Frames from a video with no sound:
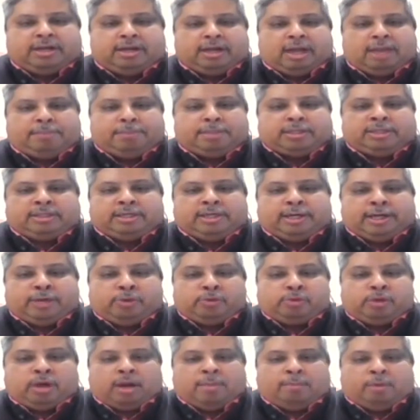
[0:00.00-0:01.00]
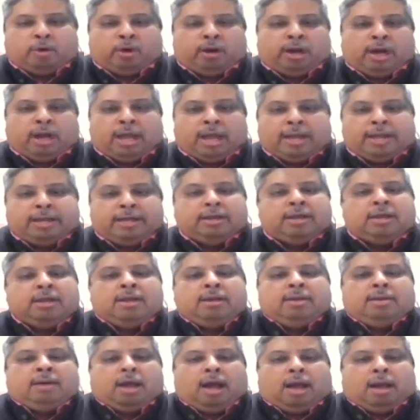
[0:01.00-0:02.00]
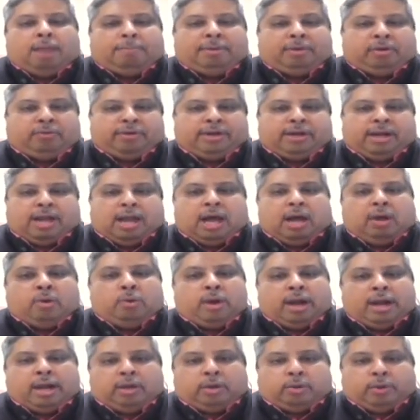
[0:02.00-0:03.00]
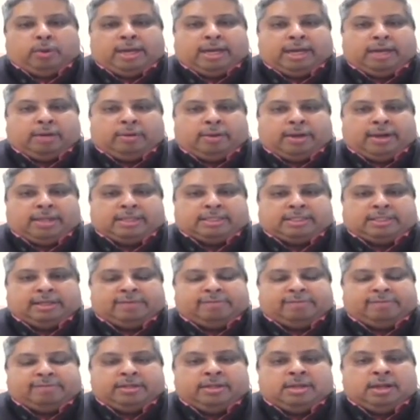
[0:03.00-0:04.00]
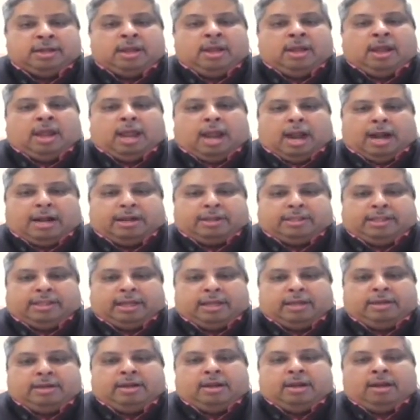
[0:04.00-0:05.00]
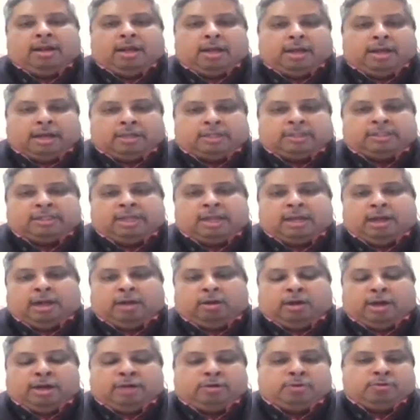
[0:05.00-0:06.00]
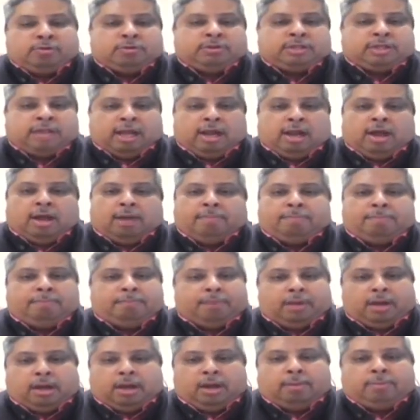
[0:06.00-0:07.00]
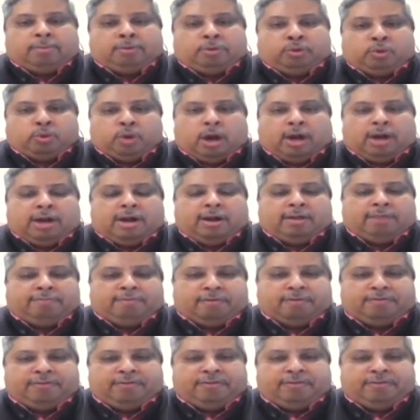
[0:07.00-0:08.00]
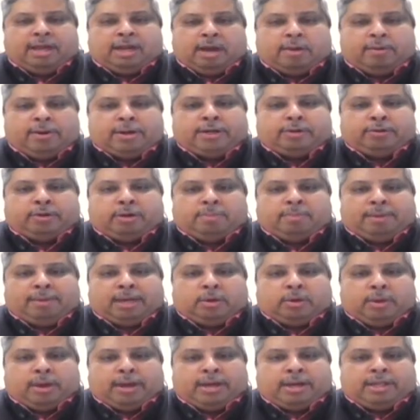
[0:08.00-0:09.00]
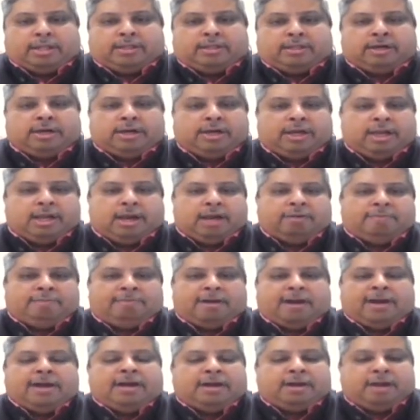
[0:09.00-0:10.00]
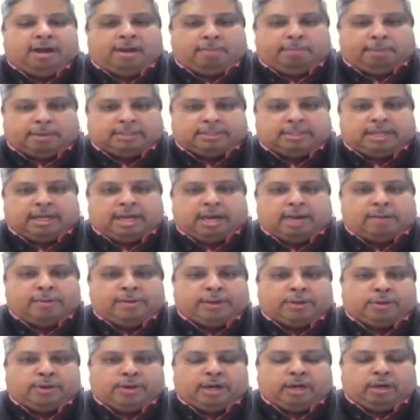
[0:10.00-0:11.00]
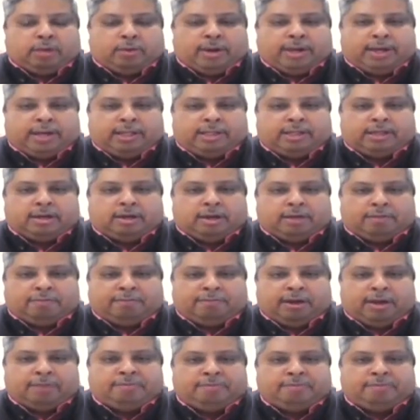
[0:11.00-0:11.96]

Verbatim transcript: capacity to come online uh, between now and 2027 and then it's it, it could scale up uh, to 150 gigawatt hour by 2030 and 500 plus gigawatt hour in 2035